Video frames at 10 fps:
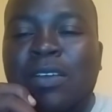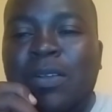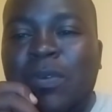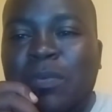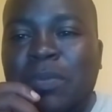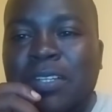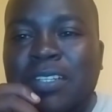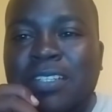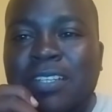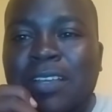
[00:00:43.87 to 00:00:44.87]
complete
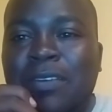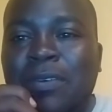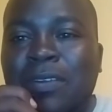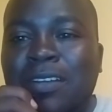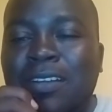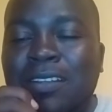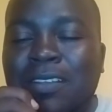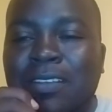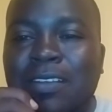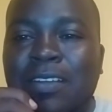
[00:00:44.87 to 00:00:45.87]
cycle
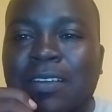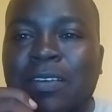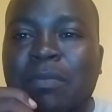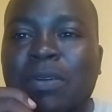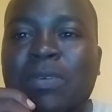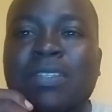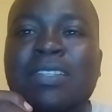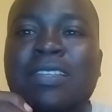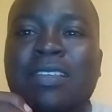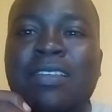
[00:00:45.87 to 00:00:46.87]
about
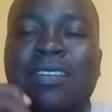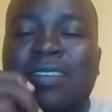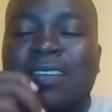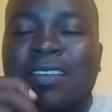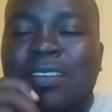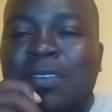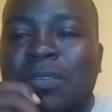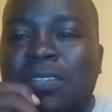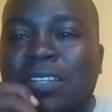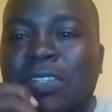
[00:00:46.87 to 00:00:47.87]
the
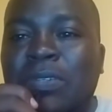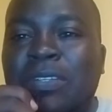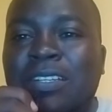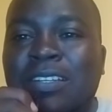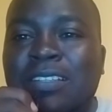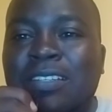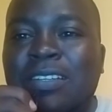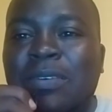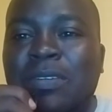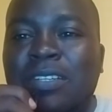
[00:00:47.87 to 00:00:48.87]
construction industry
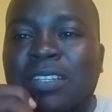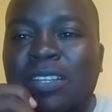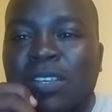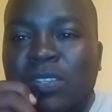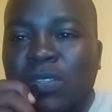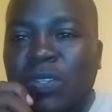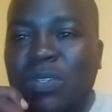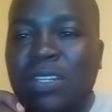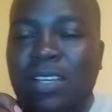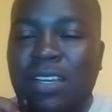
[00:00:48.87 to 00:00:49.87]
content. So
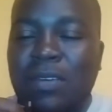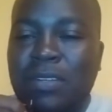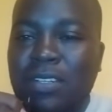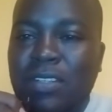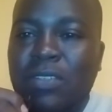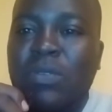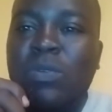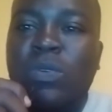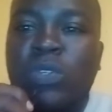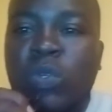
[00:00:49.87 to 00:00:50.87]
today I want us
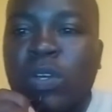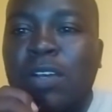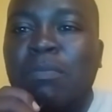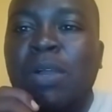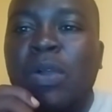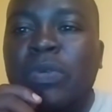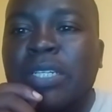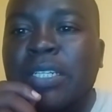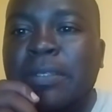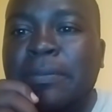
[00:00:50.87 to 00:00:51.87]
to talk about